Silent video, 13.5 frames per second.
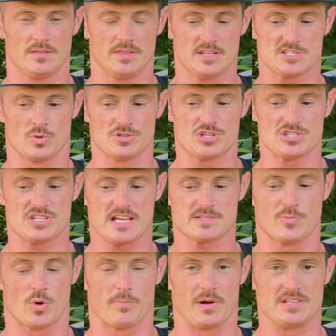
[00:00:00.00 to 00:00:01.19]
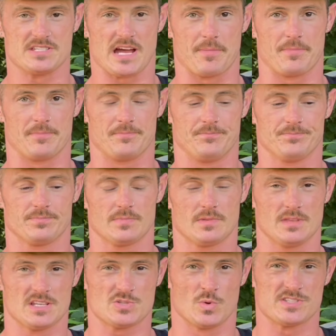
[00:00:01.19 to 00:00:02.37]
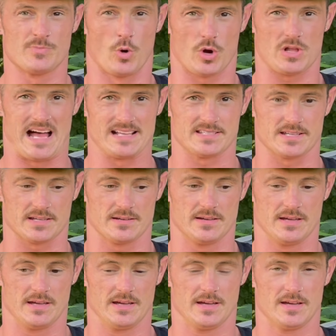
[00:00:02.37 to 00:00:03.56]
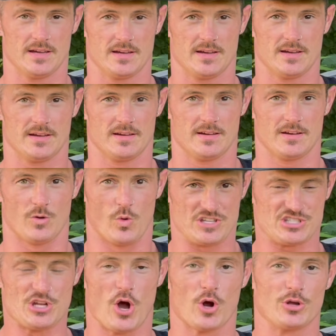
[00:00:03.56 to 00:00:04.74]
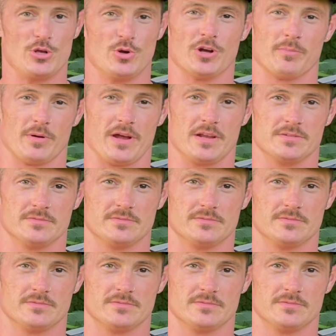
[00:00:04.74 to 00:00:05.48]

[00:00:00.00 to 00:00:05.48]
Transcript: This one just has more breed type. This one's more classic. Which dog are you going to breed?